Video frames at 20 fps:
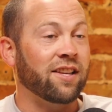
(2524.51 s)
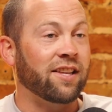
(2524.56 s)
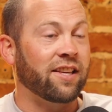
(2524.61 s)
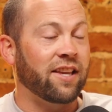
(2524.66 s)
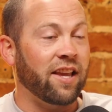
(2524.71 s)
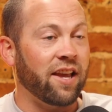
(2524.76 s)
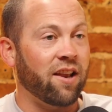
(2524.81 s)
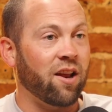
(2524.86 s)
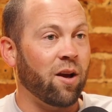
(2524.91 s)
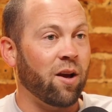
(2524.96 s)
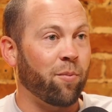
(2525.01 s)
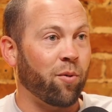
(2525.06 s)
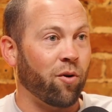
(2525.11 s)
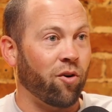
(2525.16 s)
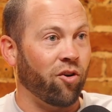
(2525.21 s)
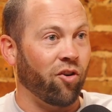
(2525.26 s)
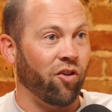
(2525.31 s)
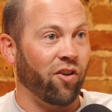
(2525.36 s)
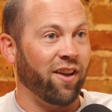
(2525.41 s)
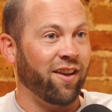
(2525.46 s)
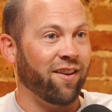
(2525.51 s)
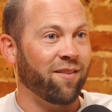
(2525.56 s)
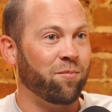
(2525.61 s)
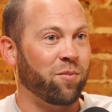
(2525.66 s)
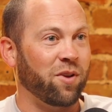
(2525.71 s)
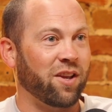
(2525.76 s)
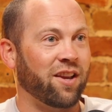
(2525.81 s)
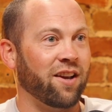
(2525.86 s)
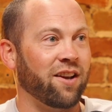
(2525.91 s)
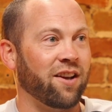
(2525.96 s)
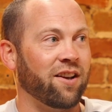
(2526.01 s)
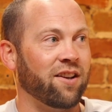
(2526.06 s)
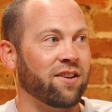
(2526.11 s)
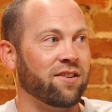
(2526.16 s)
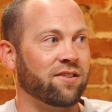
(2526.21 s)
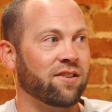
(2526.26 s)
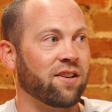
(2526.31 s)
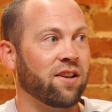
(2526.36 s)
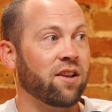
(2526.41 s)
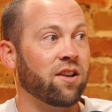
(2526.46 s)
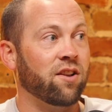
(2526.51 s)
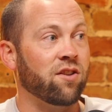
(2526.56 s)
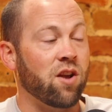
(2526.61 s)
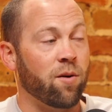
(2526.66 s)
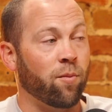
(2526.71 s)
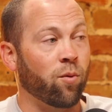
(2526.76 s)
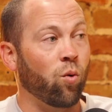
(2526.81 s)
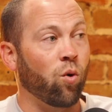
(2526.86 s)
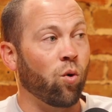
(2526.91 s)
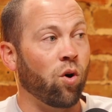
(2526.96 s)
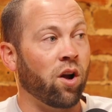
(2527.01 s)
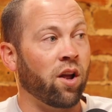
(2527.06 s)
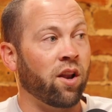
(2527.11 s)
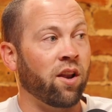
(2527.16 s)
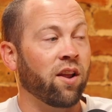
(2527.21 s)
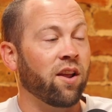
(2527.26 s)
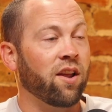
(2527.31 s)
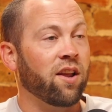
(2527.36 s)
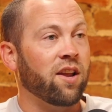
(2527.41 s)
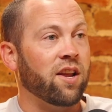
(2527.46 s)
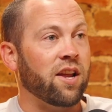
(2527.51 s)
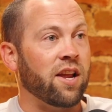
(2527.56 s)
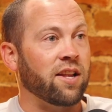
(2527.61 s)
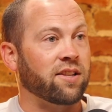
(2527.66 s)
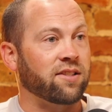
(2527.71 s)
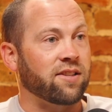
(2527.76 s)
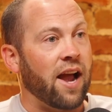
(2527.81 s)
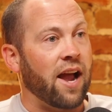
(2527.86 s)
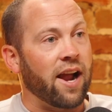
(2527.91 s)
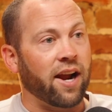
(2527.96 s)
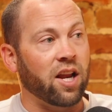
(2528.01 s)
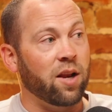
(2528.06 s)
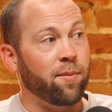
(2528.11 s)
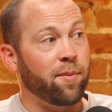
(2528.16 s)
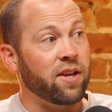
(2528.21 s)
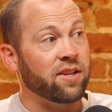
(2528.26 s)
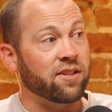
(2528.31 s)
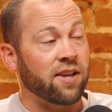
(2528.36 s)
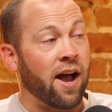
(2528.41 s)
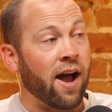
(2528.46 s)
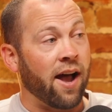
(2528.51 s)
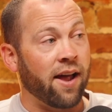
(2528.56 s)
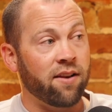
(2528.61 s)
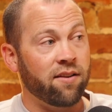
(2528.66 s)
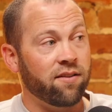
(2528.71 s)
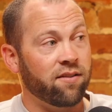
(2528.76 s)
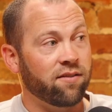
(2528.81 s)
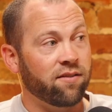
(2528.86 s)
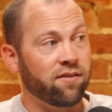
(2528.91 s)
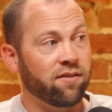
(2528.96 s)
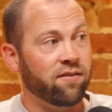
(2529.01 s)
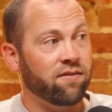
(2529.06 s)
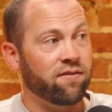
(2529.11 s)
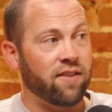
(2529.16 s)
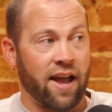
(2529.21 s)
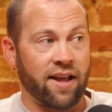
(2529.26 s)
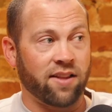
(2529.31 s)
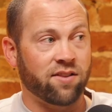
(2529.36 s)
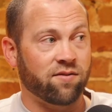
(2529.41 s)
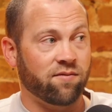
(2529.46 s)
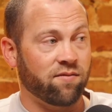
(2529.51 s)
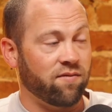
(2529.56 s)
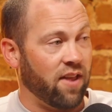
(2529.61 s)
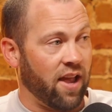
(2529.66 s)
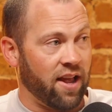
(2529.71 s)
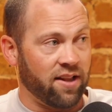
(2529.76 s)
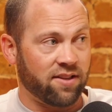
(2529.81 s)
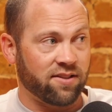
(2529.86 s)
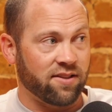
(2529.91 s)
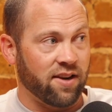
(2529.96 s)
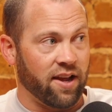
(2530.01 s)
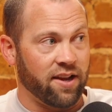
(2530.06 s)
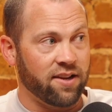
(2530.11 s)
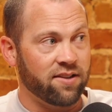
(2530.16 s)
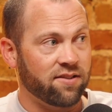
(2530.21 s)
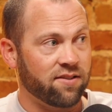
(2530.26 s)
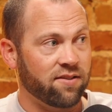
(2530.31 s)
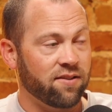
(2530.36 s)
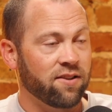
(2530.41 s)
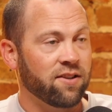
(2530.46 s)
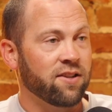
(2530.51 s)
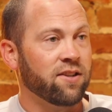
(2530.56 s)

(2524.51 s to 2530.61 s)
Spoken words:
Get up early because, number one, it's not going to be as hot. That's nice.